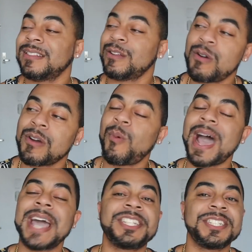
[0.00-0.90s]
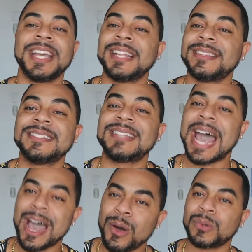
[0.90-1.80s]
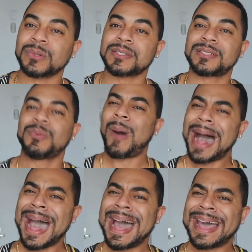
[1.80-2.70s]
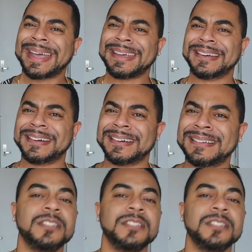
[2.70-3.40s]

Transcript: Lord, why is she in this house? Why?